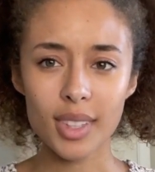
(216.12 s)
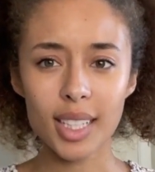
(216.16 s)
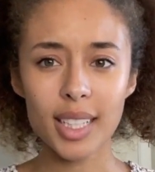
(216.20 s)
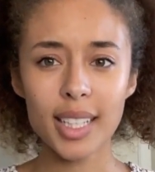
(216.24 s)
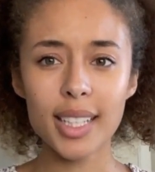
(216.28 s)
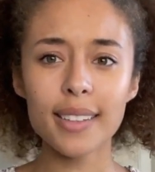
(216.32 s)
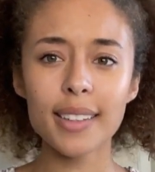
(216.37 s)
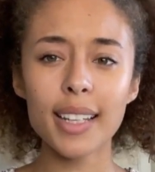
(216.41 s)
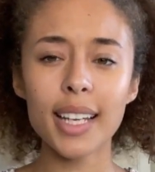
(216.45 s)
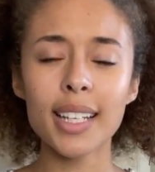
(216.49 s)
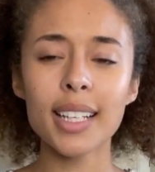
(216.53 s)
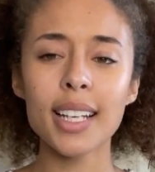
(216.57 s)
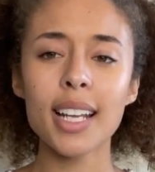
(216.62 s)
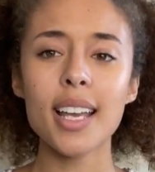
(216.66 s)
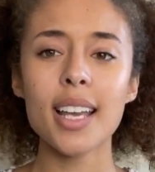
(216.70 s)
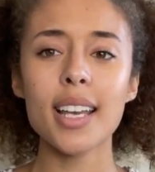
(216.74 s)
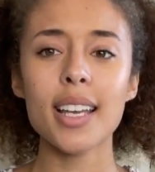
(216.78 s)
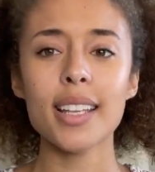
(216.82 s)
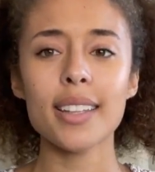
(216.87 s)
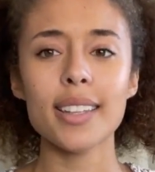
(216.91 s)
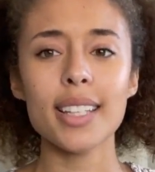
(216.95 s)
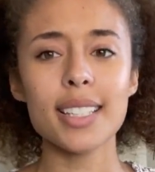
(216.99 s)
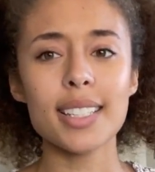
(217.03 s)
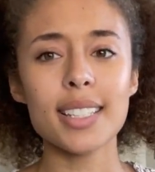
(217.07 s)
And then
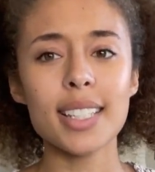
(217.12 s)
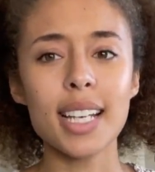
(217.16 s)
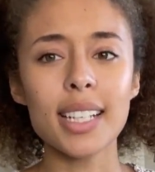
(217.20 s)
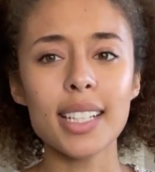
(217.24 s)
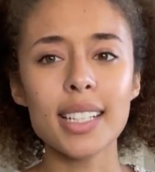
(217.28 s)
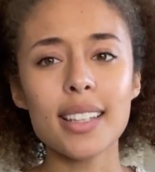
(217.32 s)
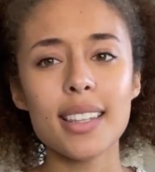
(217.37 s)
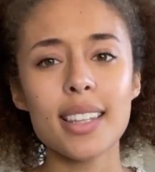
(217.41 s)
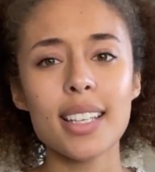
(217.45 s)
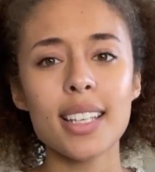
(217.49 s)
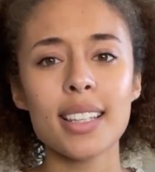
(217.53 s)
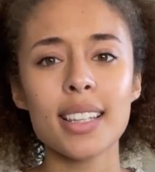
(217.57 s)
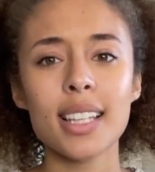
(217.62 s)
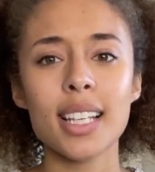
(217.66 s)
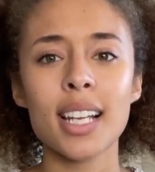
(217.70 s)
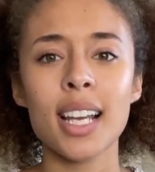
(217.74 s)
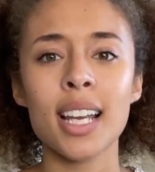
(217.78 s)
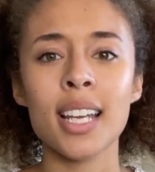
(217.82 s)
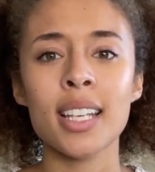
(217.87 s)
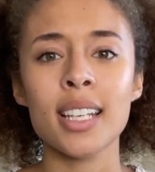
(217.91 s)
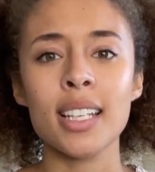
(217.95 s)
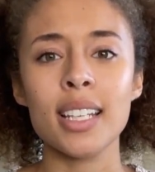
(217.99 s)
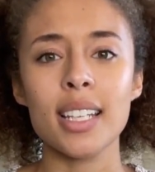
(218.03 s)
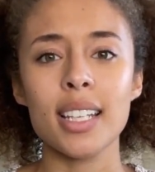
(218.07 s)
the second thing that
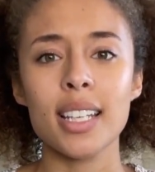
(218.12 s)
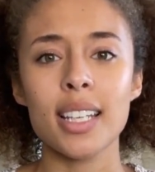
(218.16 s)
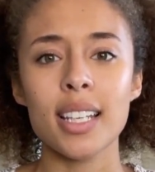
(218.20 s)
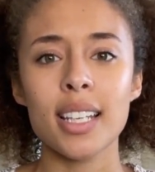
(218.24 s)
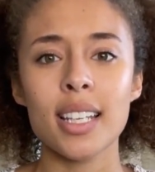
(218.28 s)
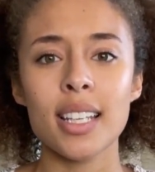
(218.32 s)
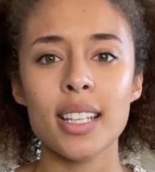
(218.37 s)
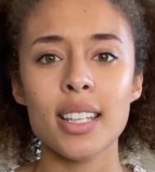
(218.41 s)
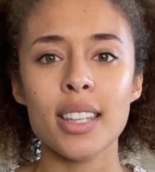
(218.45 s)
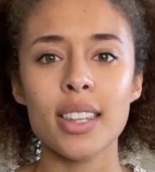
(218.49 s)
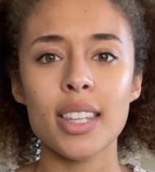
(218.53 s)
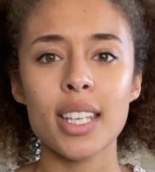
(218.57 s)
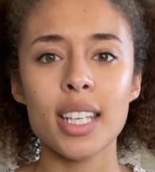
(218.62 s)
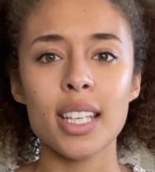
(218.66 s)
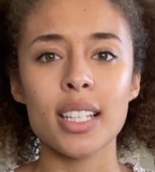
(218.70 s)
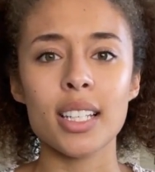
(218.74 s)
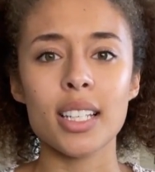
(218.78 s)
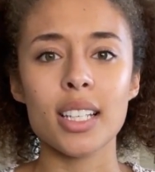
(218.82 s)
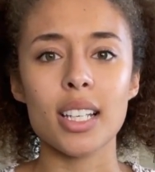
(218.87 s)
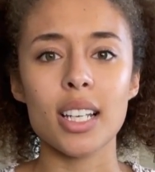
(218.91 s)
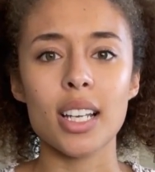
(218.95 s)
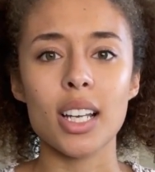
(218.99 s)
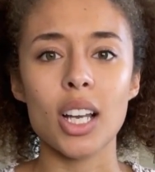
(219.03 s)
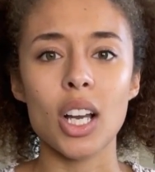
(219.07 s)
I
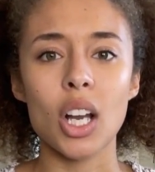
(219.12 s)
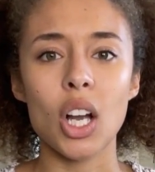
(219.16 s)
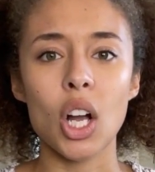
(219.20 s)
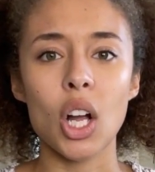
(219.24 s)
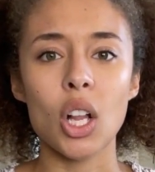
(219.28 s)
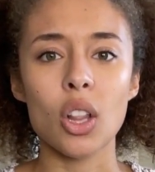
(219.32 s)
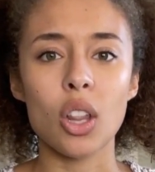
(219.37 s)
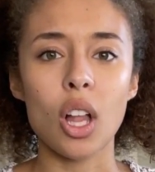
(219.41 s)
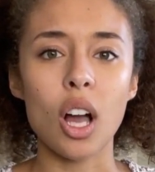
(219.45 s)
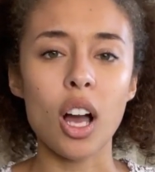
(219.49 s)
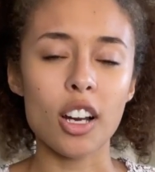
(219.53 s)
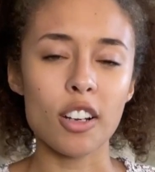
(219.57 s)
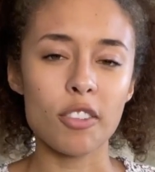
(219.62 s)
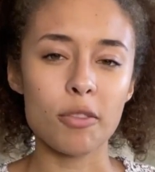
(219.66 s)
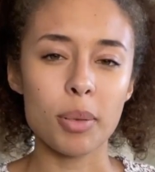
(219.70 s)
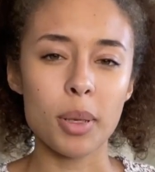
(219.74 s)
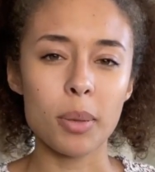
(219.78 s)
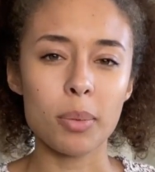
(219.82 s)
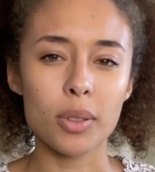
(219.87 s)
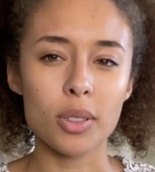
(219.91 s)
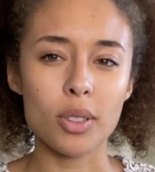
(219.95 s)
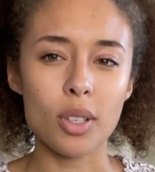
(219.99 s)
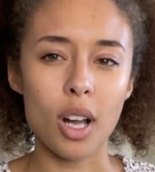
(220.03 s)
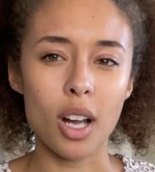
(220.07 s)
think a lot of
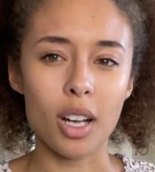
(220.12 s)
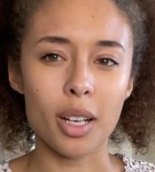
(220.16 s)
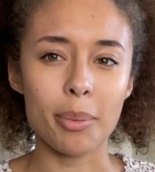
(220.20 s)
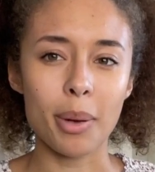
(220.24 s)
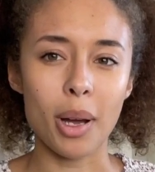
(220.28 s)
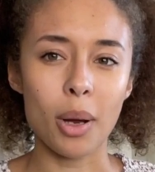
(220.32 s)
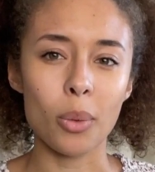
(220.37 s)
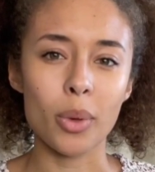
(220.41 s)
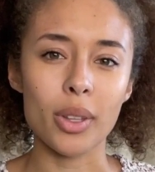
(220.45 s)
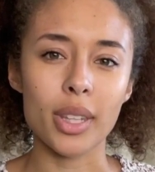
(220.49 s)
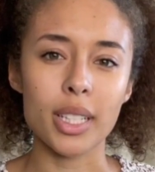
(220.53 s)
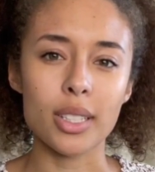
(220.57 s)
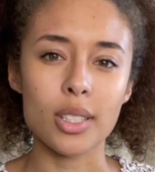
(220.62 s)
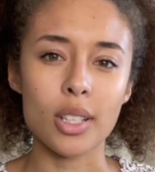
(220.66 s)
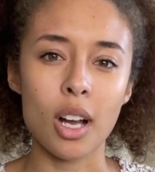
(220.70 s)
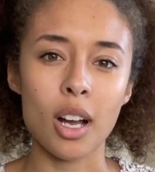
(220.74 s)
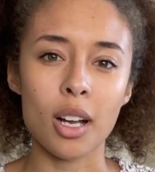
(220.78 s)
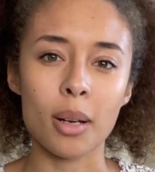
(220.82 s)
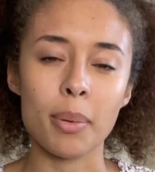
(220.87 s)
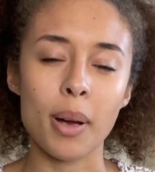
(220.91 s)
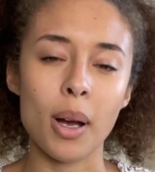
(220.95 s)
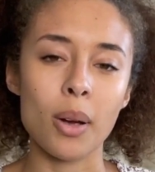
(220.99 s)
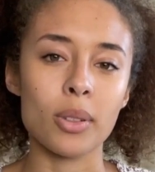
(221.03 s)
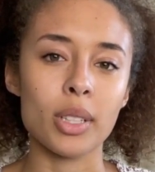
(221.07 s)
people talk about when they
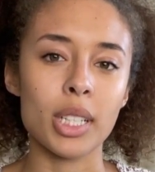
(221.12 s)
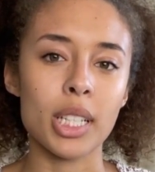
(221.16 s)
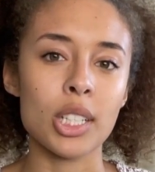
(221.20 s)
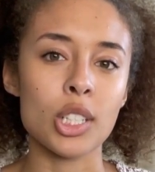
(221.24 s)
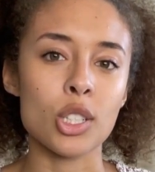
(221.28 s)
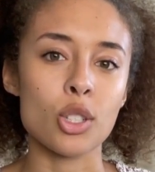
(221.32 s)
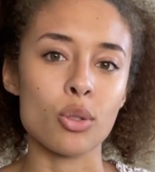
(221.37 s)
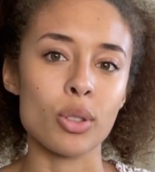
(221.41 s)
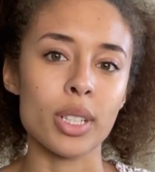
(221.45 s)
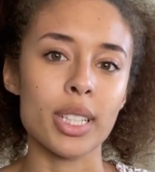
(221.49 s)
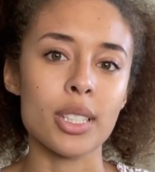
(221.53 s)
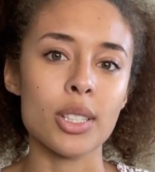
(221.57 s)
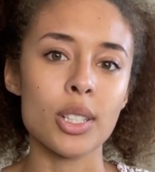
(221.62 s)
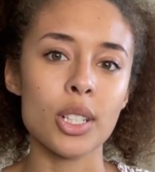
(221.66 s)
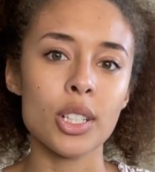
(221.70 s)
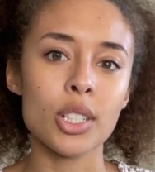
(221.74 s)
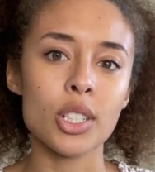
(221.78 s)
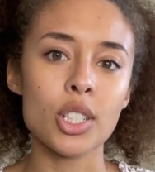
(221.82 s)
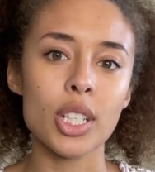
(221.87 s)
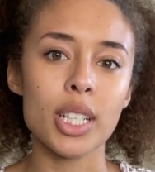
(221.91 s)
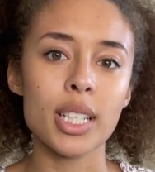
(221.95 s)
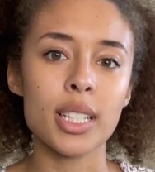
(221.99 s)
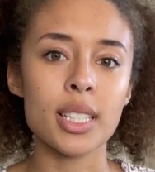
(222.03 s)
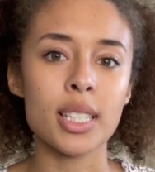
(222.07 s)
talk about niche
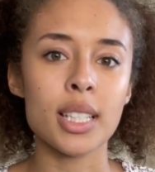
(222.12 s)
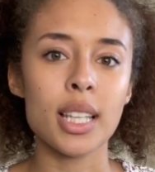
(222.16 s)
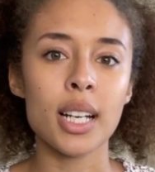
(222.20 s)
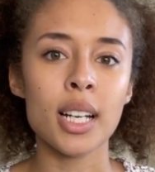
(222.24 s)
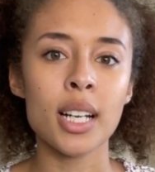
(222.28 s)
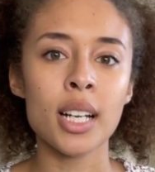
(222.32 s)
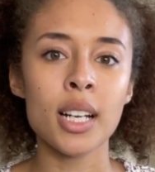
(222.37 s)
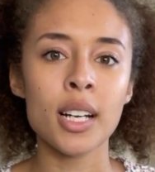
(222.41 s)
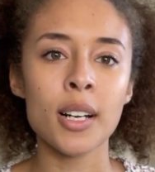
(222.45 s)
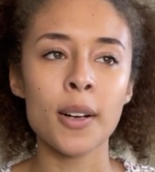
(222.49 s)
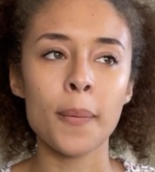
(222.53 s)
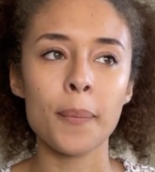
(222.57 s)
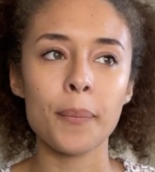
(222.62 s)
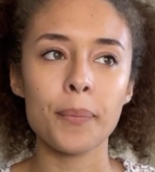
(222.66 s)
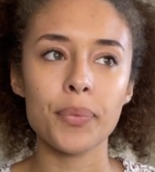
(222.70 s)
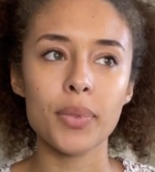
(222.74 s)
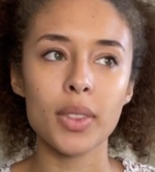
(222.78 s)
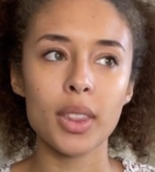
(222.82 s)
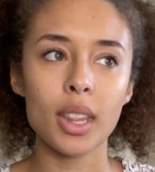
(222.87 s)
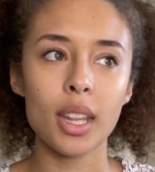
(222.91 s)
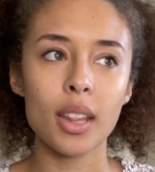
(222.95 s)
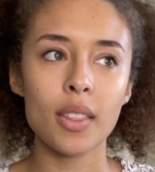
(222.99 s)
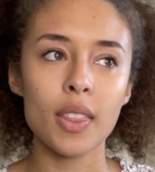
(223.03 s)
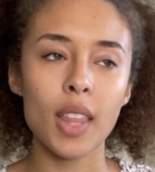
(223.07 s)
research is
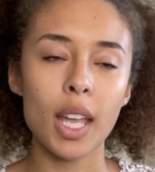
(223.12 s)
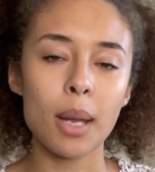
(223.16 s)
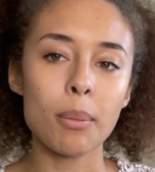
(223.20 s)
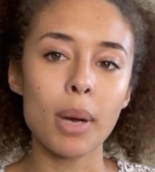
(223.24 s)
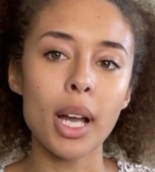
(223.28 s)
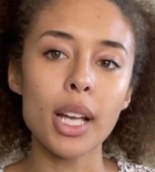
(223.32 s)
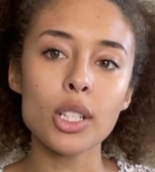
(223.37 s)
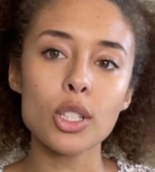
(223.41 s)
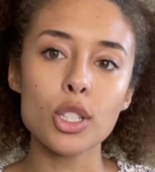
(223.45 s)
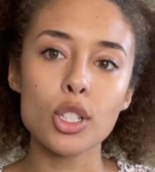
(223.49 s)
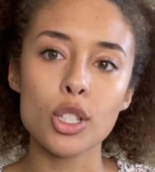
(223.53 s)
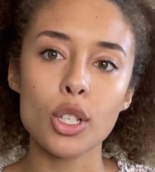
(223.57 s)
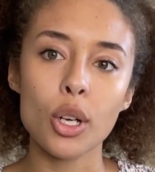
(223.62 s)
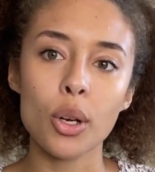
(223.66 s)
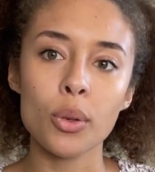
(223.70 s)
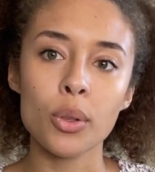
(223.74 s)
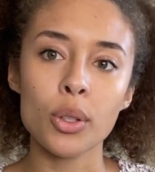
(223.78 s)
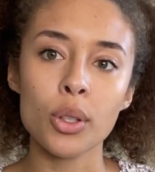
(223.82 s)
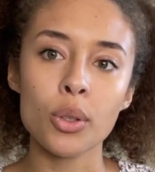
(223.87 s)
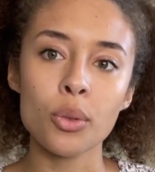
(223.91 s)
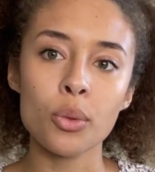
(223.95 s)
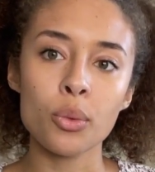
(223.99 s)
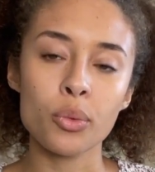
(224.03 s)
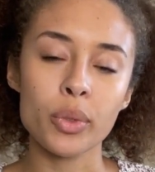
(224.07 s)
they might show
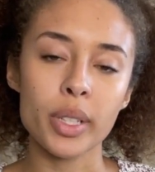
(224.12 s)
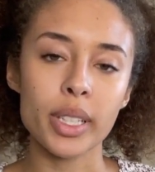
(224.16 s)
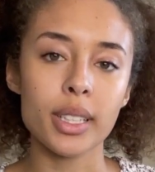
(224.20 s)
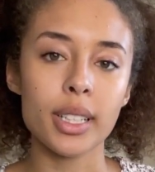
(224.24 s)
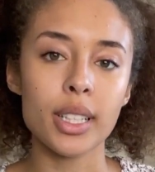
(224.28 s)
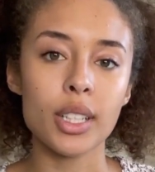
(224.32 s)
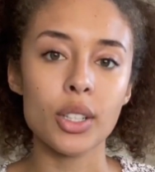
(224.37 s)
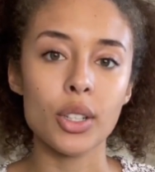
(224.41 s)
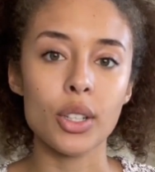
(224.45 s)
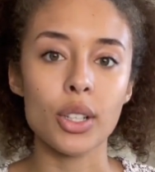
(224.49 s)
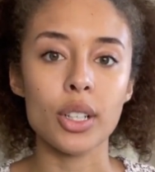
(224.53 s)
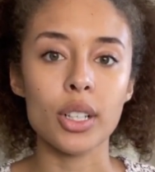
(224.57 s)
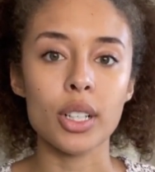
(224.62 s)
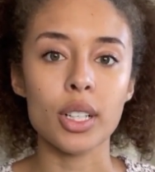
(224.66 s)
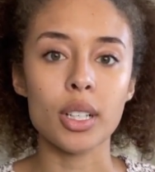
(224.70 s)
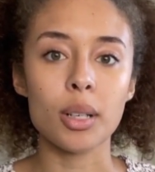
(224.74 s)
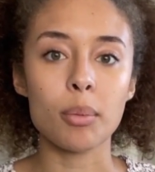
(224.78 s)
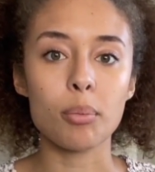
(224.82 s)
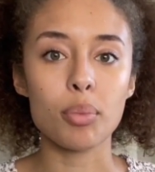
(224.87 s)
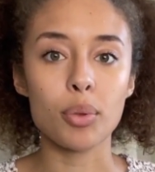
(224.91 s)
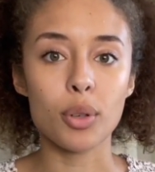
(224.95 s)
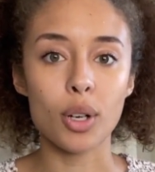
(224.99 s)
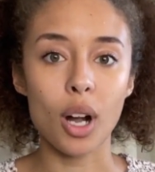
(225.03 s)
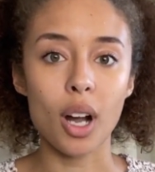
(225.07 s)
you really good
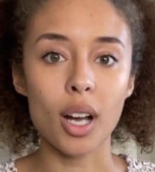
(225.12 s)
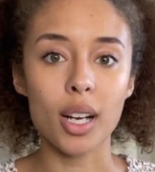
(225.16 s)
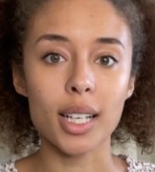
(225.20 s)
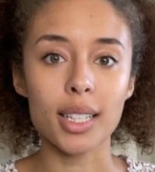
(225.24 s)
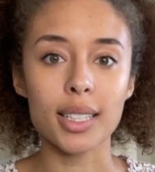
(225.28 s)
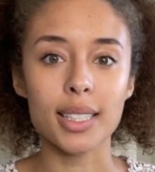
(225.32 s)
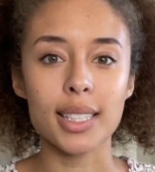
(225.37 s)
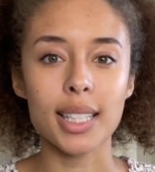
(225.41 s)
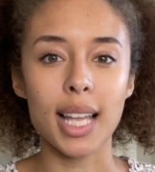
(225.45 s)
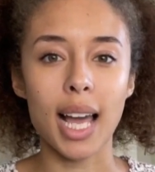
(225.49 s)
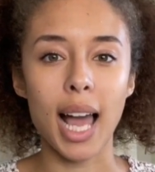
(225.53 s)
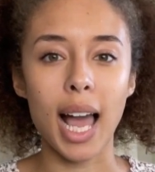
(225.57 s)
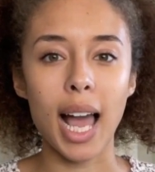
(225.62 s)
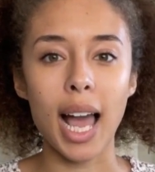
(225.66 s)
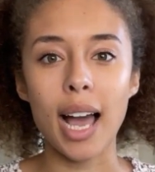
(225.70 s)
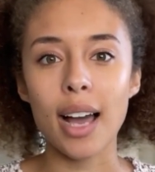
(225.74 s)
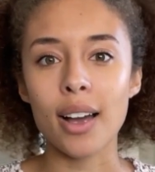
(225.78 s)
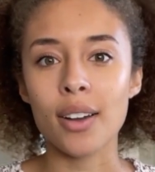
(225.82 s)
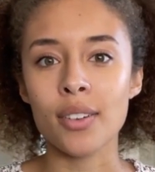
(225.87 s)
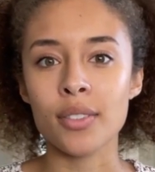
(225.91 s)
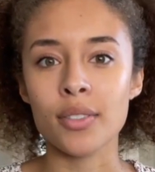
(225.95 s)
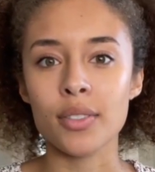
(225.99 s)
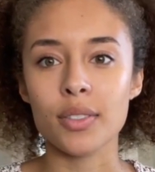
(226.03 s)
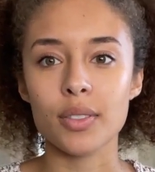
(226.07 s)
products that
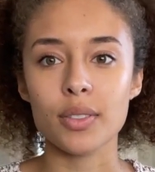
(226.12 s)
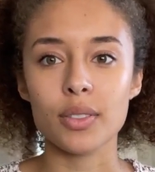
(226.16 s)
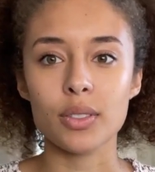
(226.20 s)
have